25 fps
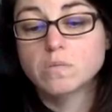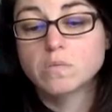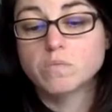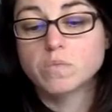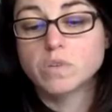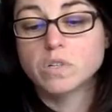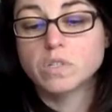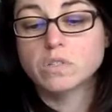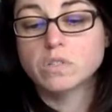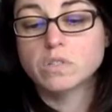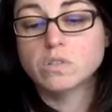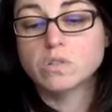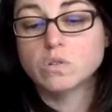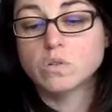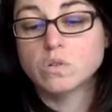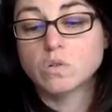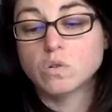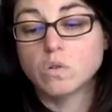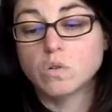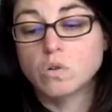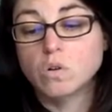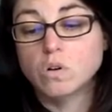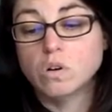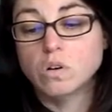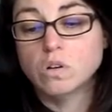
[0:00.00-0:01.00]
bristles are
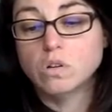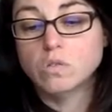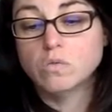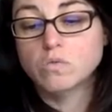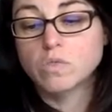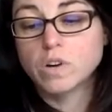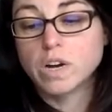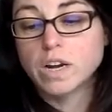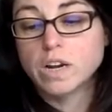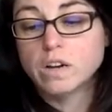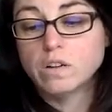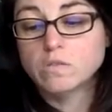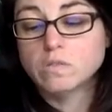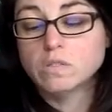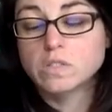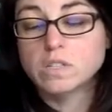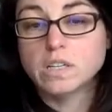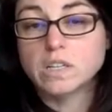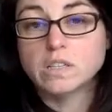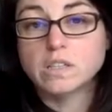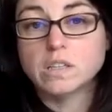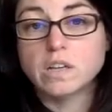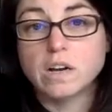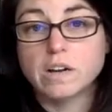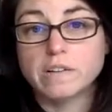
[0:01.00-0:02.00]
all around
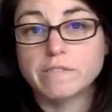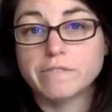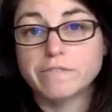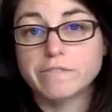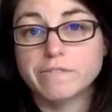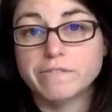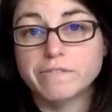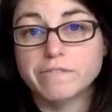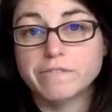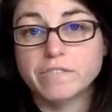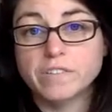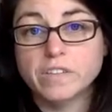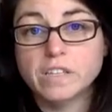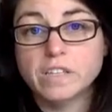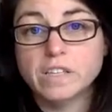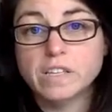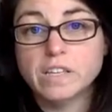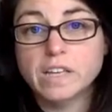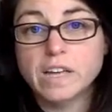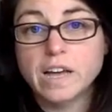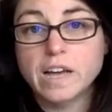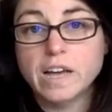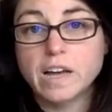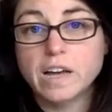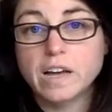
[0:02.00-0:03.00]
and not
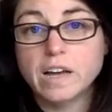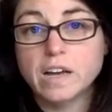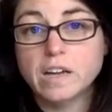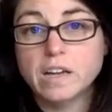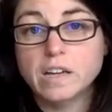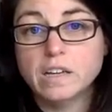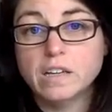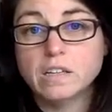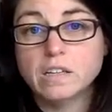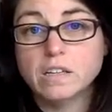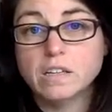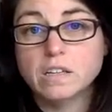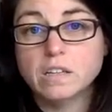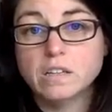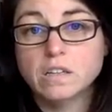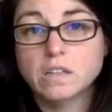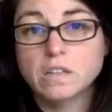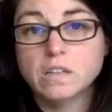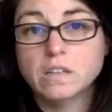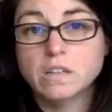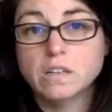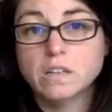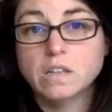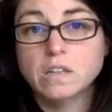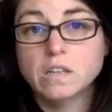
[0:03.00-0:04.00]
flat.
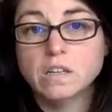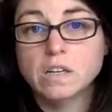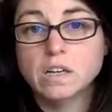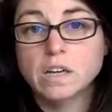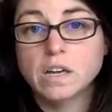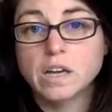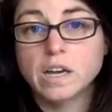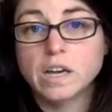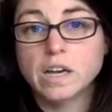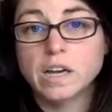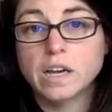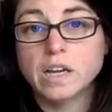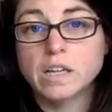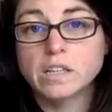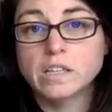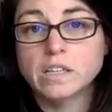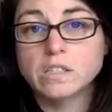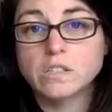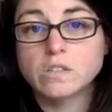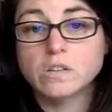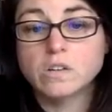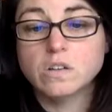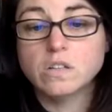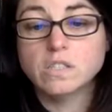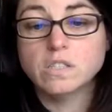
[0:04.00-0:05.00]
And
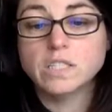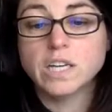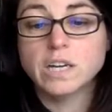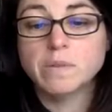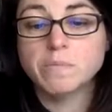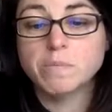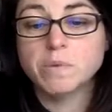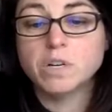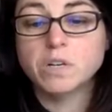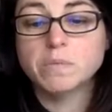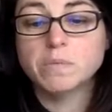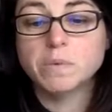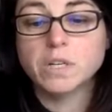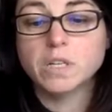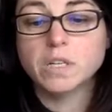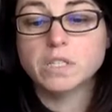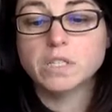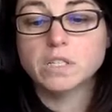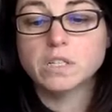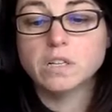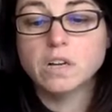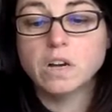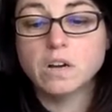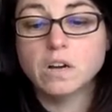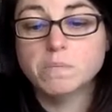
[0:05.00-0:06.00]
it's called tapered because
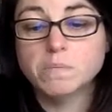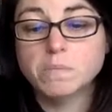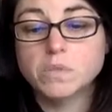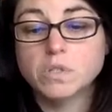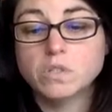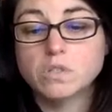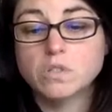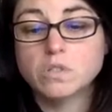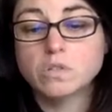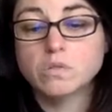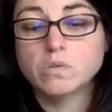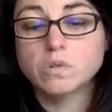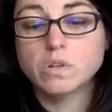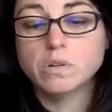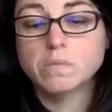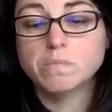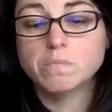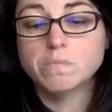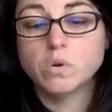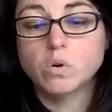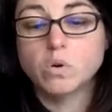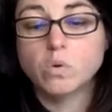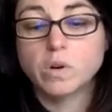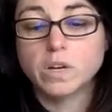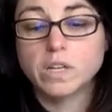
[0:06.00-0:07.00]
it comes to a
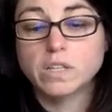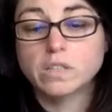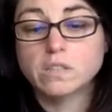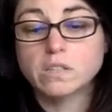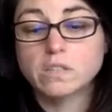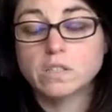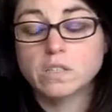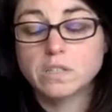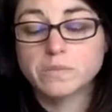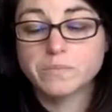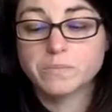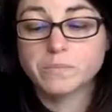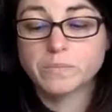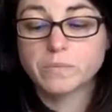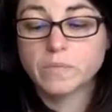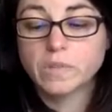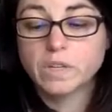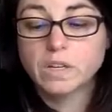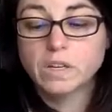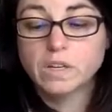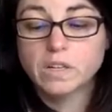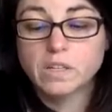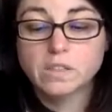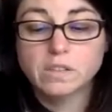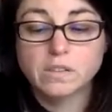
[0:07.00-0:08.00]
point.
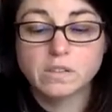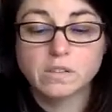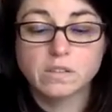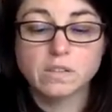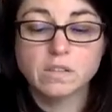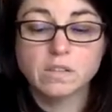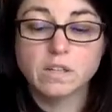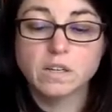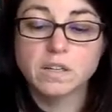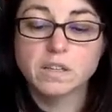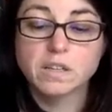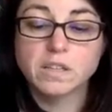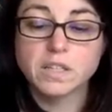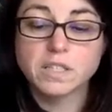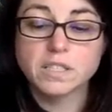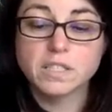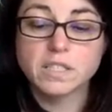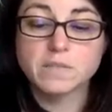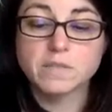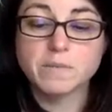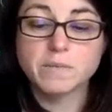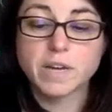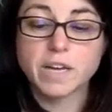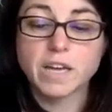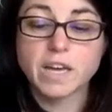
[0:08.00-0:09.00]
This
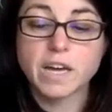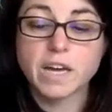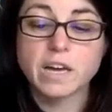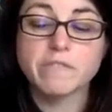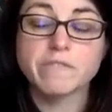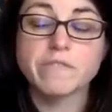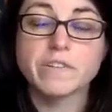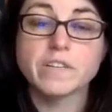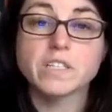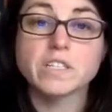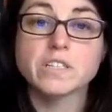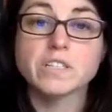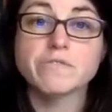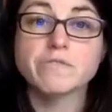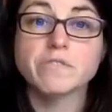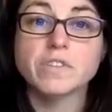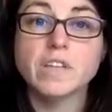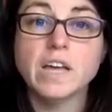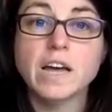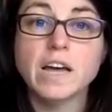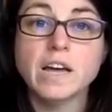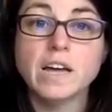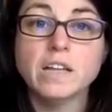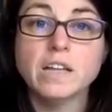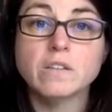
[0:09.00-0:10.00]
is my 1/2 inch
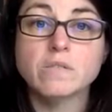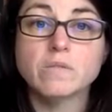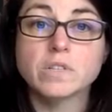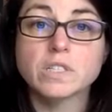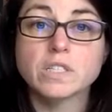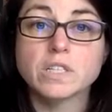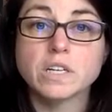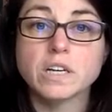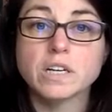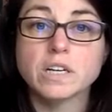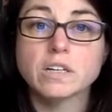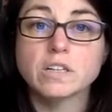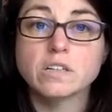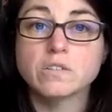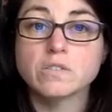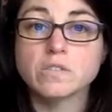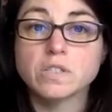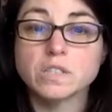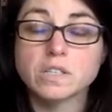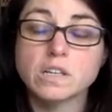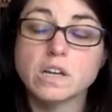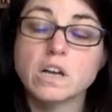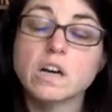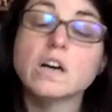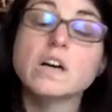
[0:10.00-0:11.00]
flat, which I use
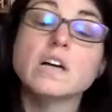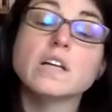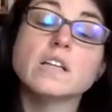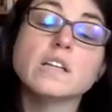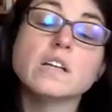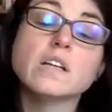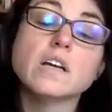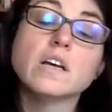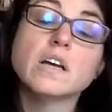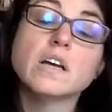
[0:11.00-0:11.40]
a lot.